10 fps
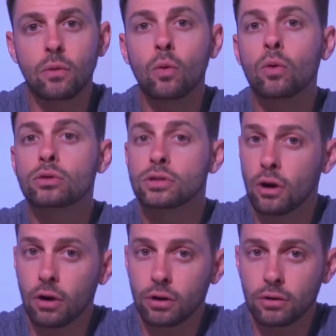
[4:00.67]
or to
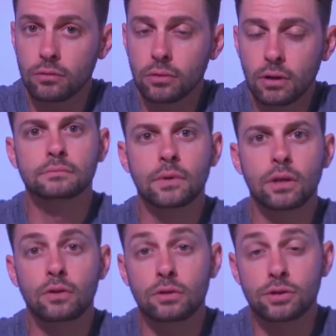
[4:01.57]
auto.
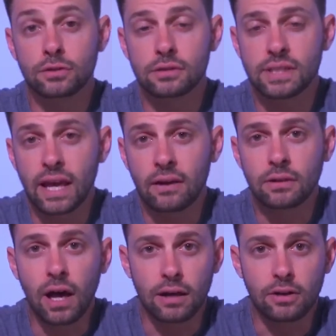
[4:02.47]
You can turn the sound
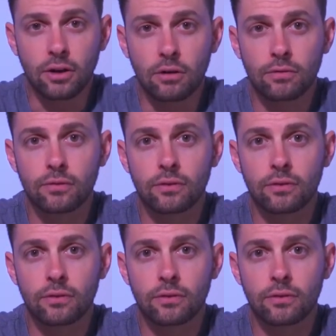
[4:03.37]
on and off.